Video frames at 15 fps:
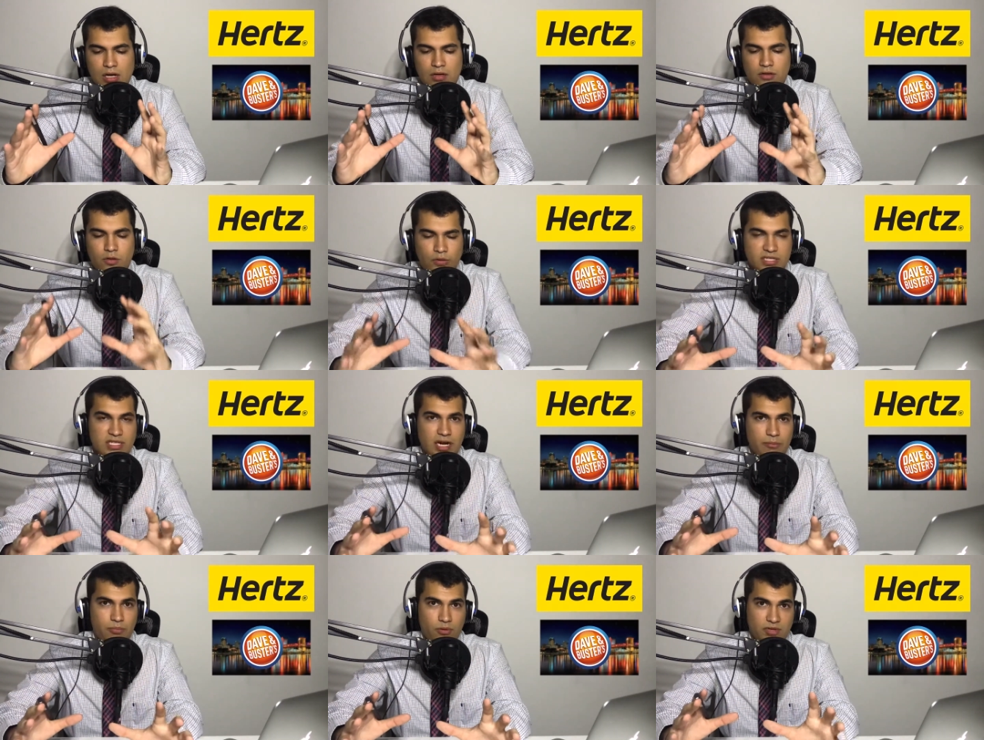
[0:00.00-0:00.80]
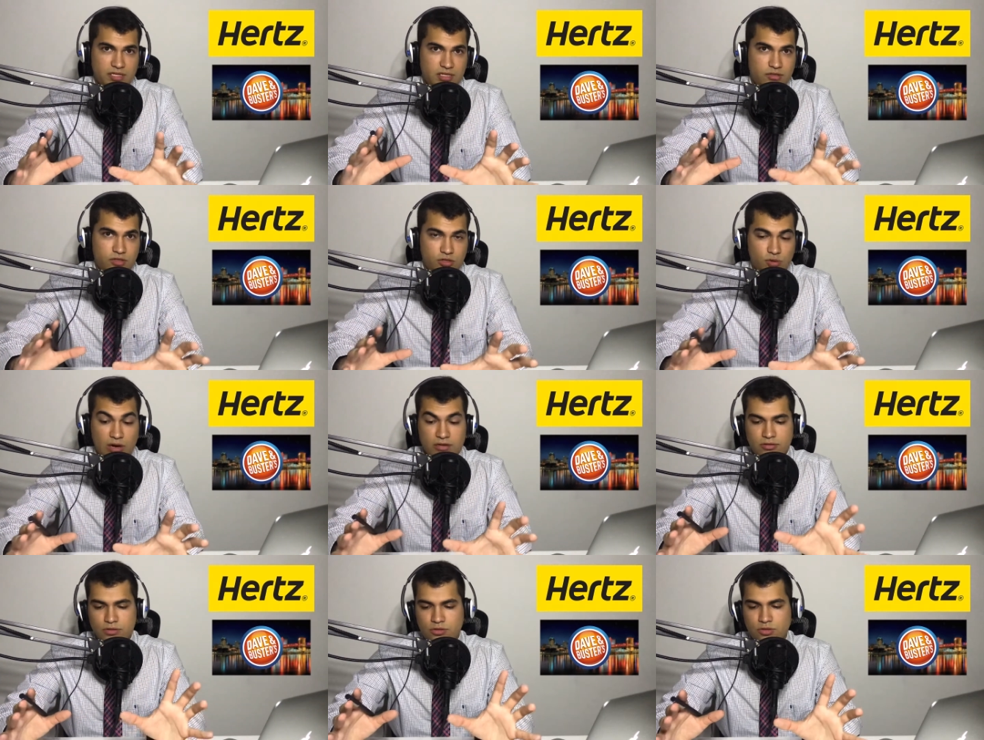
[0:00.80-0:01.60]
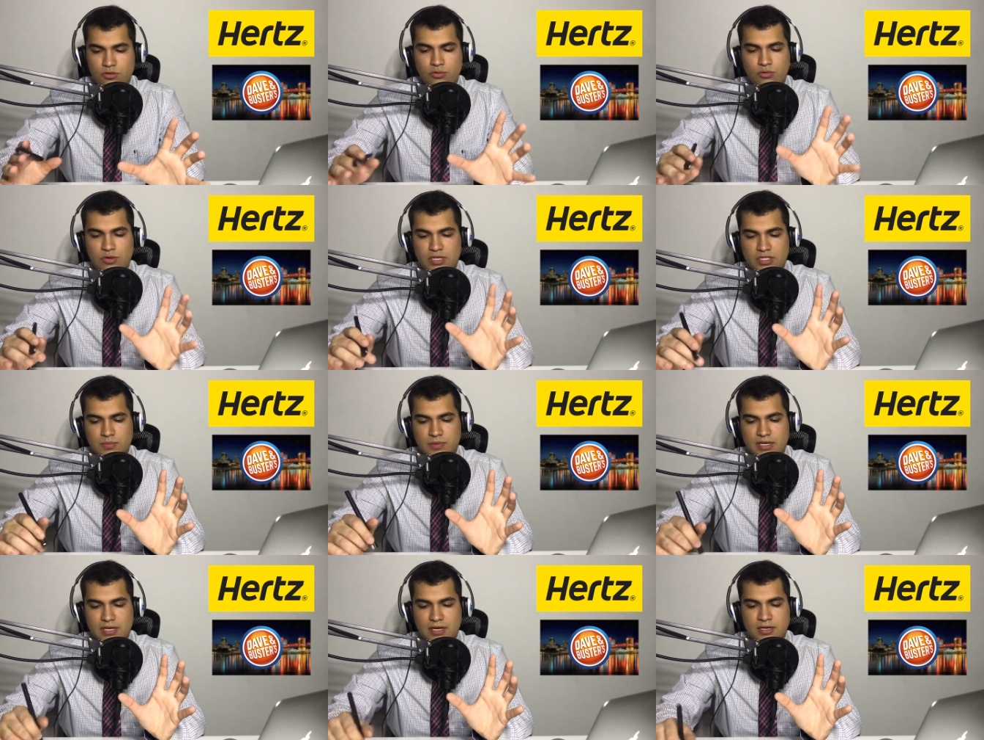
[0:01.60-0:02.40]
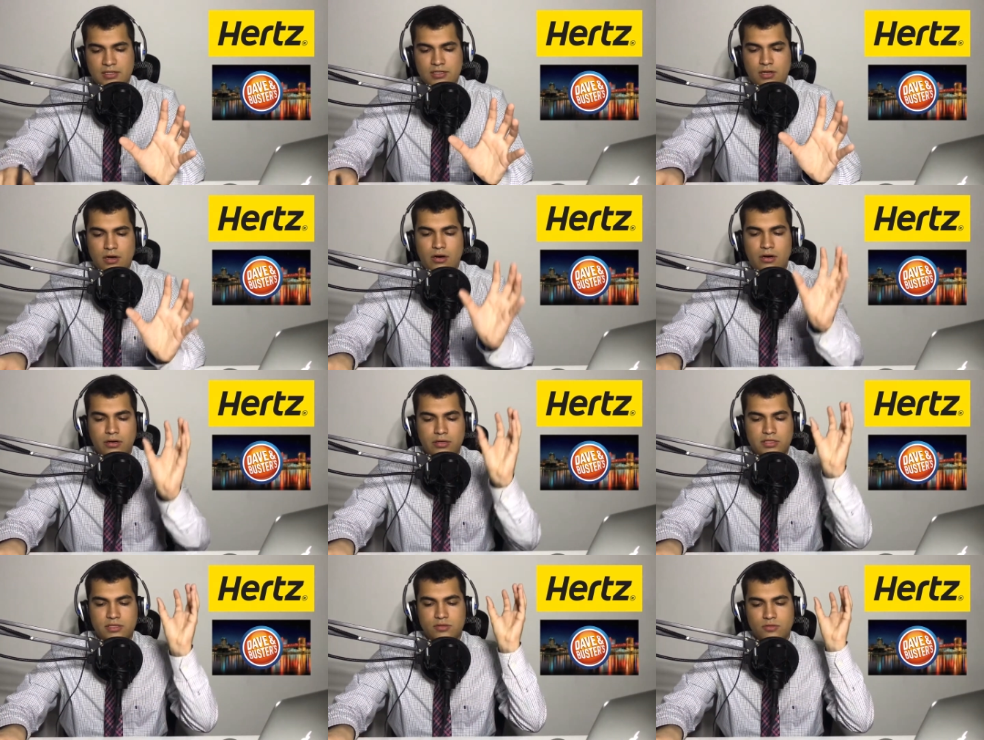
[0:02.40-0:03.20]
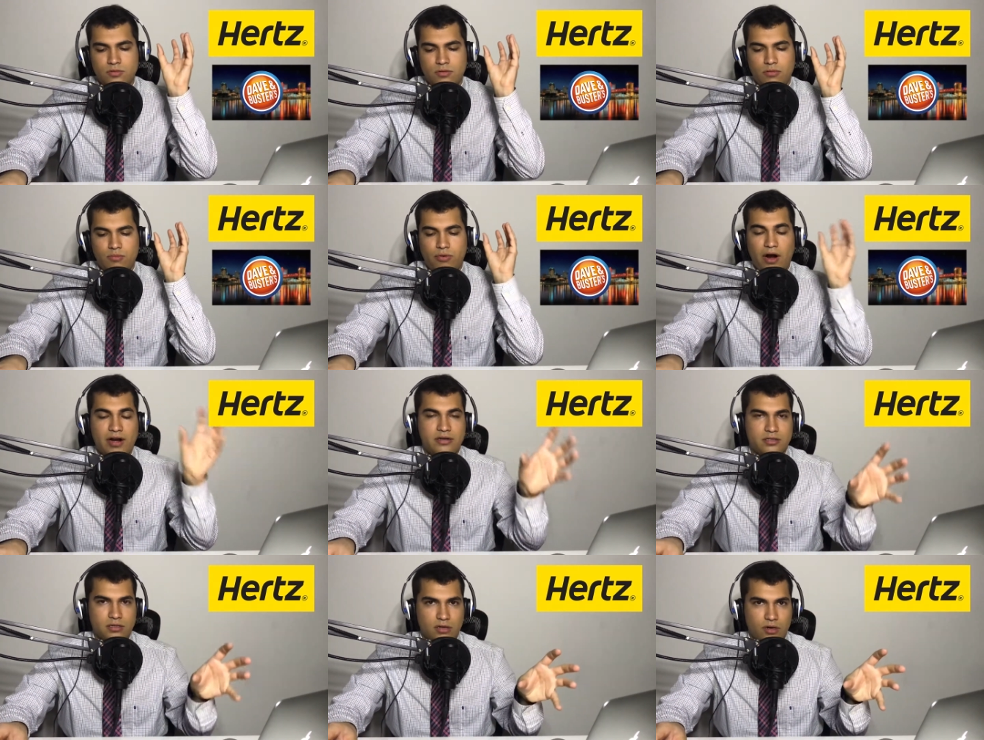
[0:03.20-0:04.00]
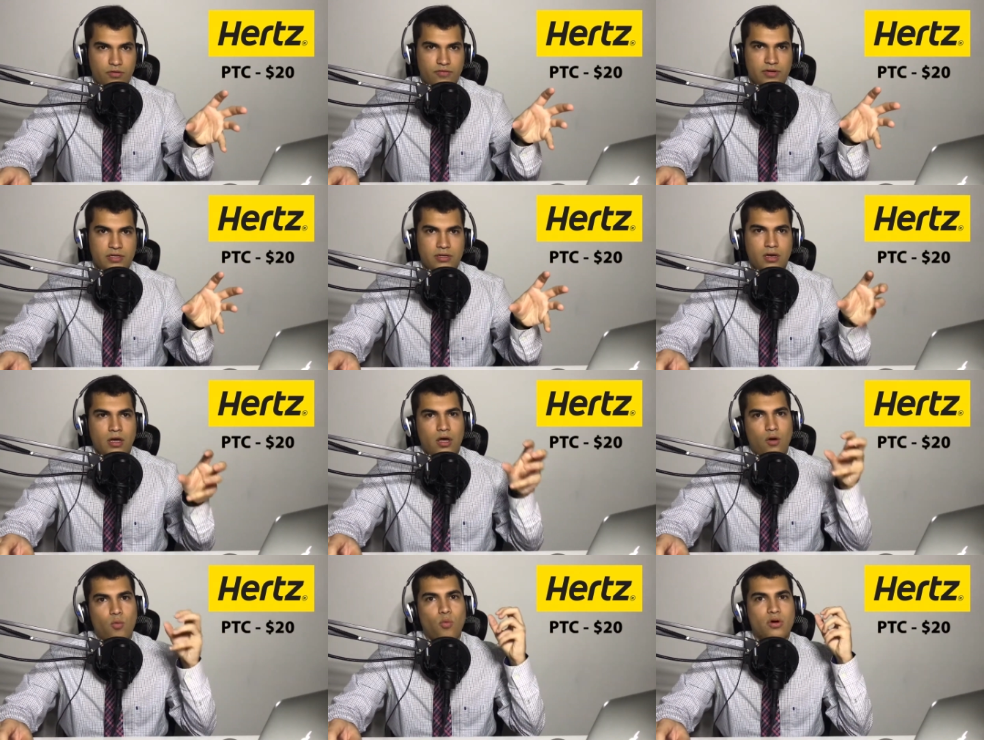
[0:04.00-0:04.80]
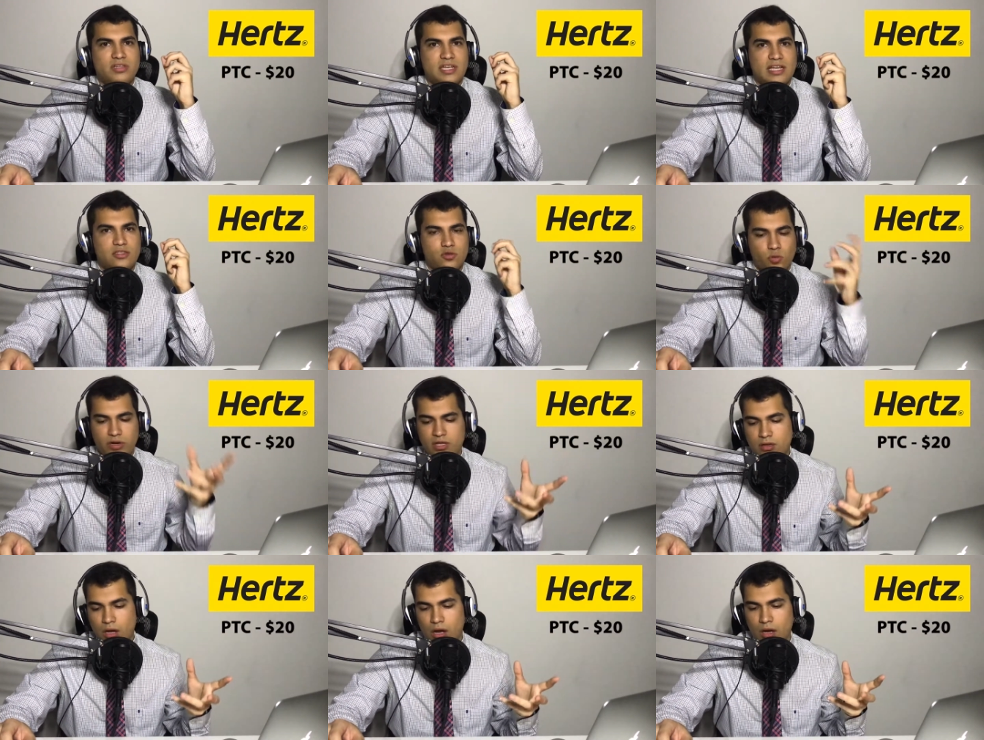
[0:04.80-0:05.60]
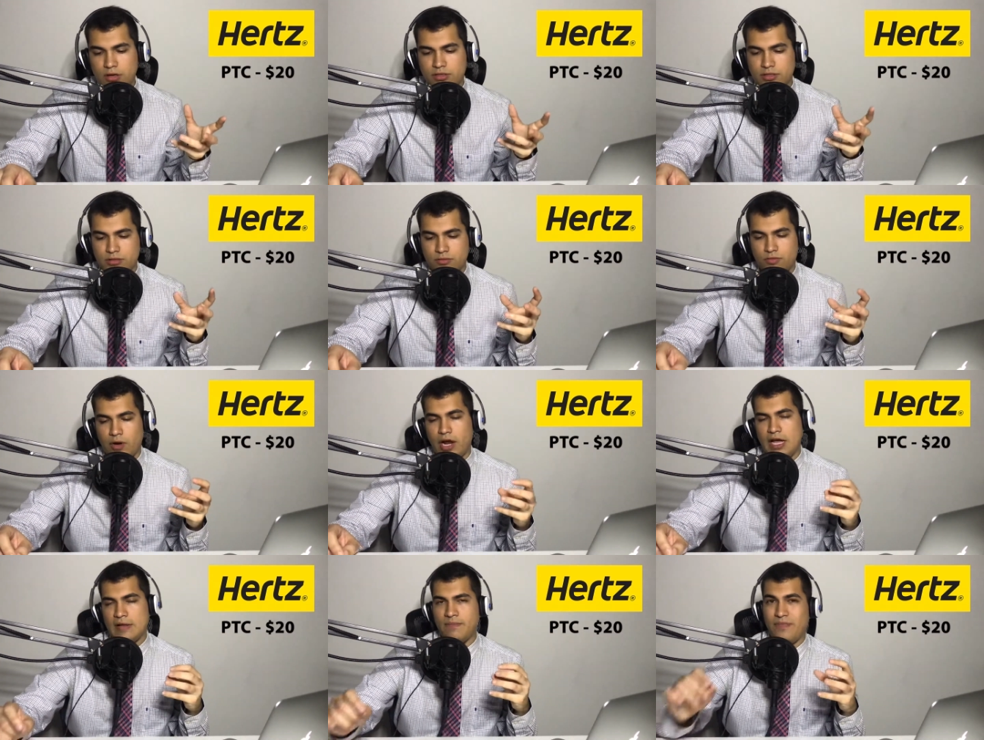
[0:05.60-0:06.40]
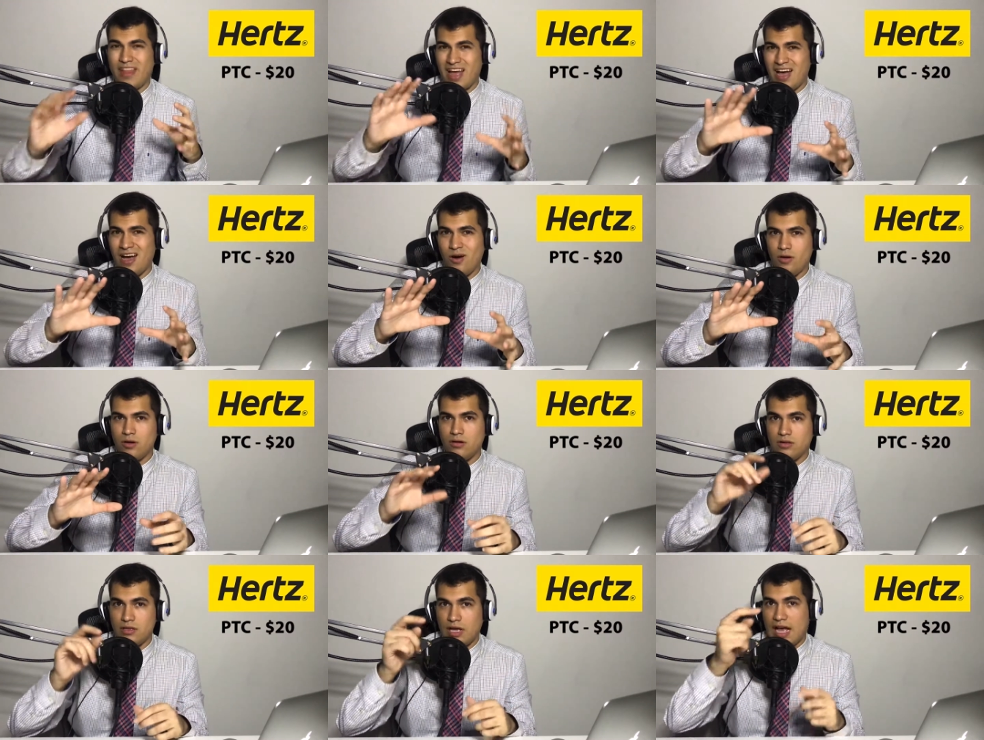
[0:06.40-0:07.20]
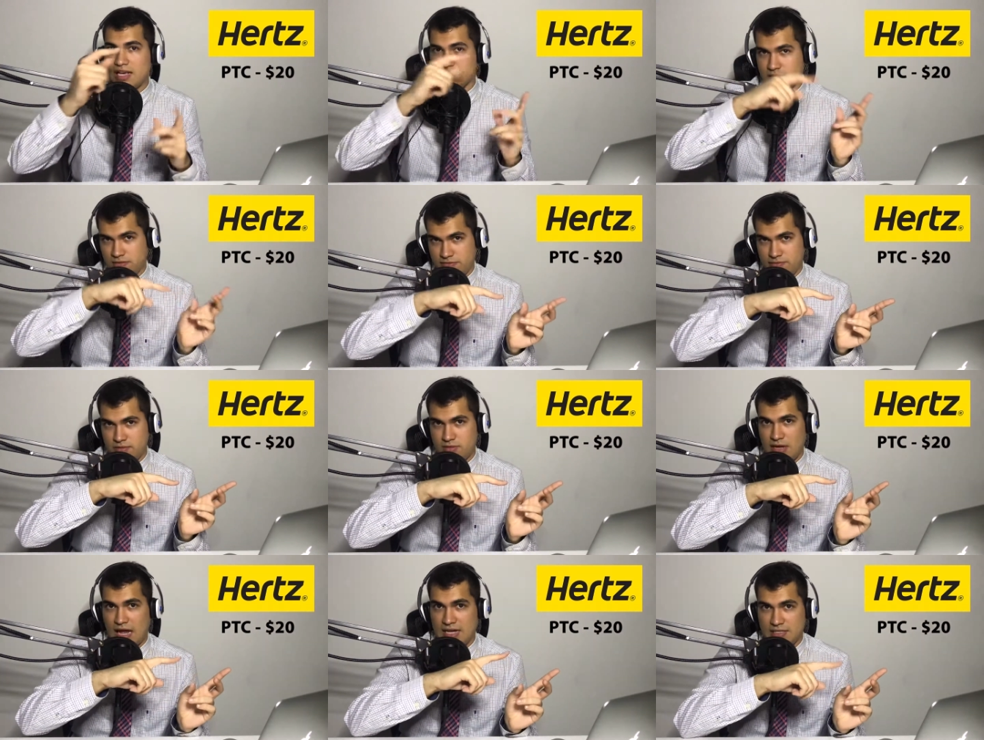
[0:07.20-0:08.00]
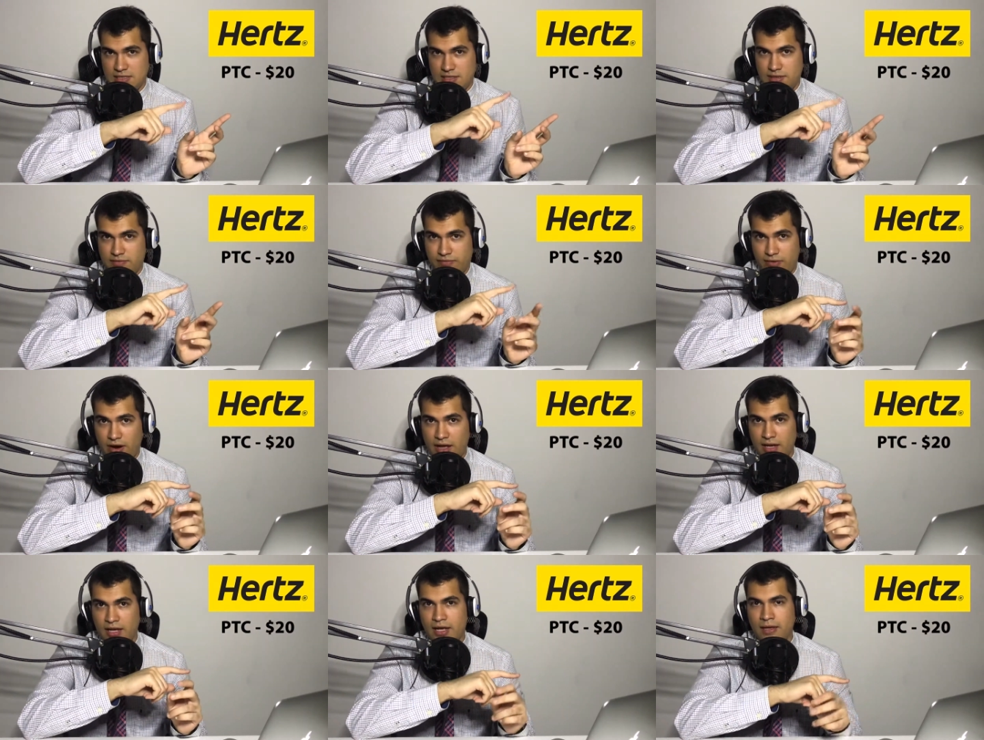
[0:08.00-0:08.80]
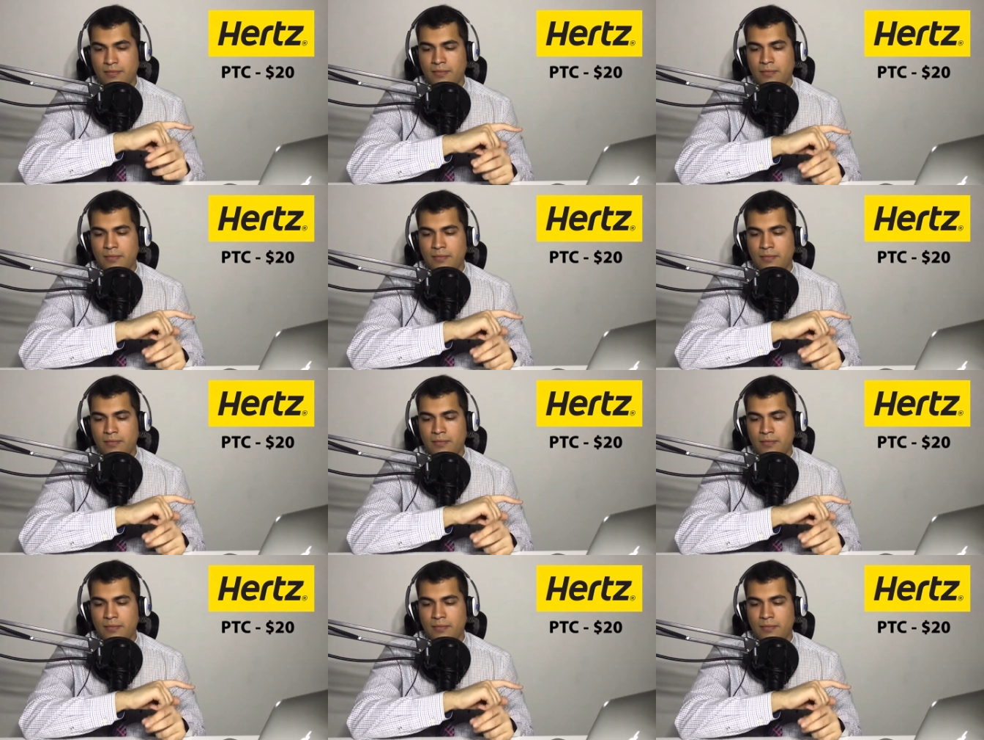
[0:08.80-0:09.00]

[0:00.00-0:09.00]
the reason I point these two out to you is because Hertz, prior to COVID, was at $20, right? Now, as in Friday,